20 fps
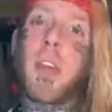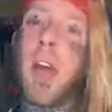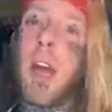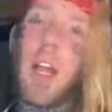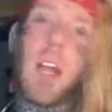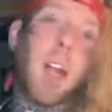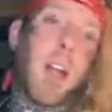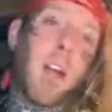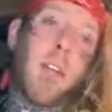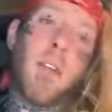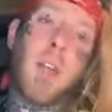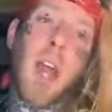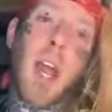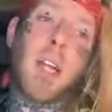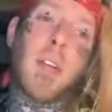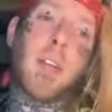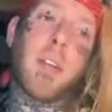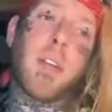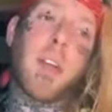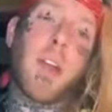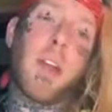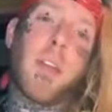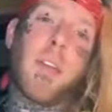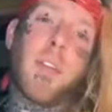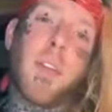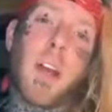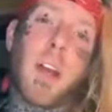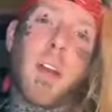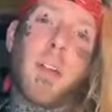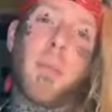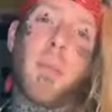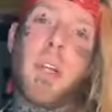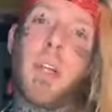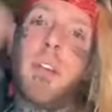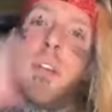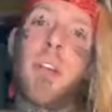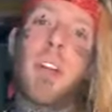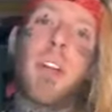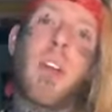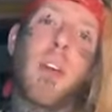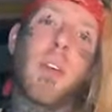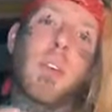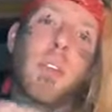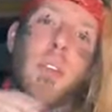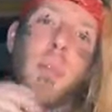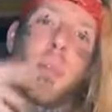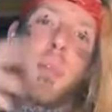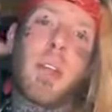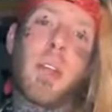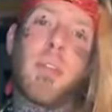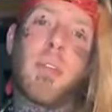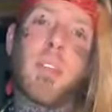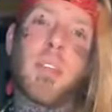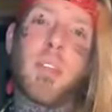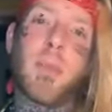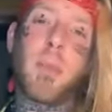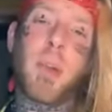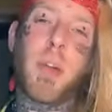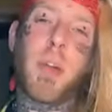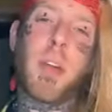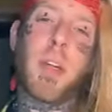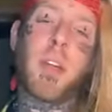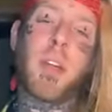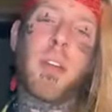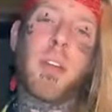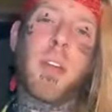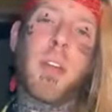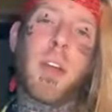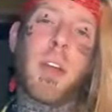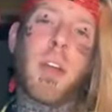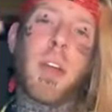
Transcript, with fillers: I love that stuff. I believe in ghosts. I believe in spirits.